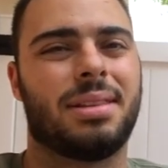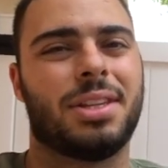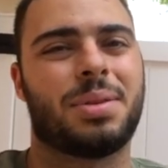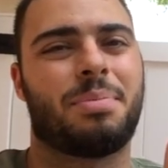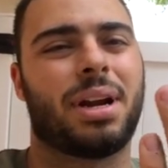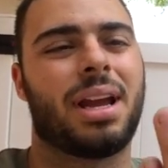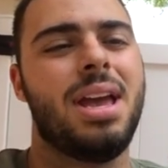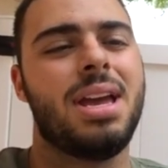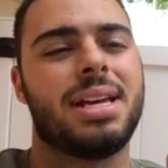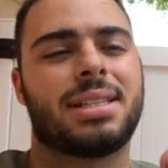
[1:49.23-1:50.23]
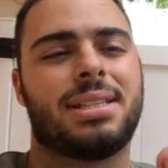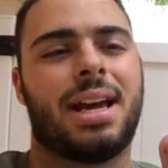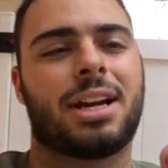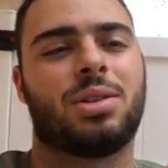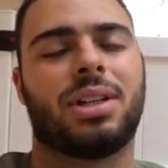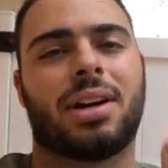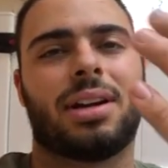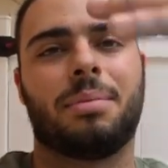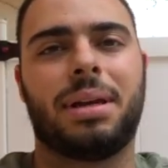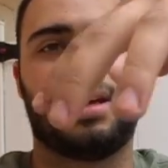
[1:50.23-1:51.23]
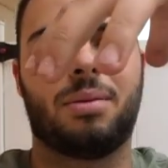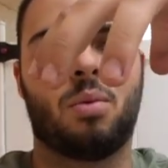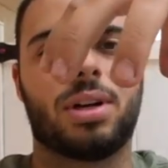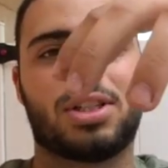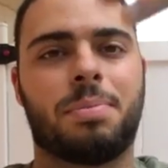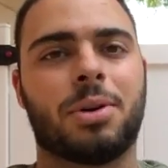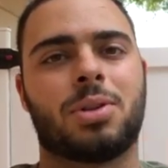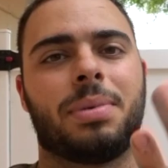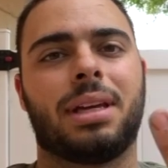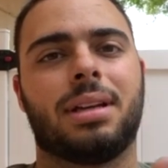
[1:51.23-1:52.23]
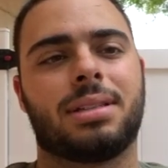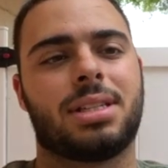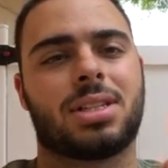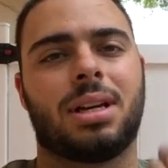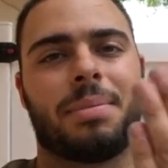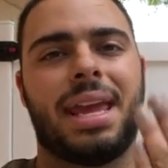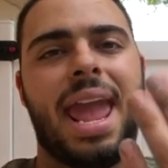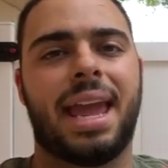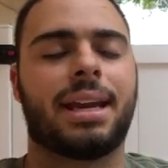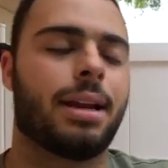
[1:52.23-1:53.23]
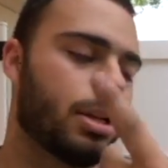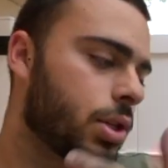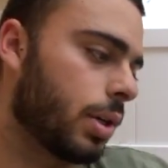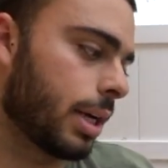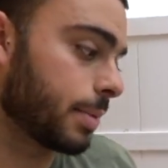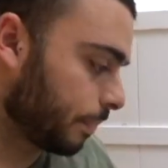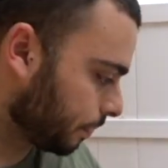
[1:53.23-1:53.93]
the spring is actually not gonna be where it's supposed to be, it's just gonna be hanging. I'll show you guys.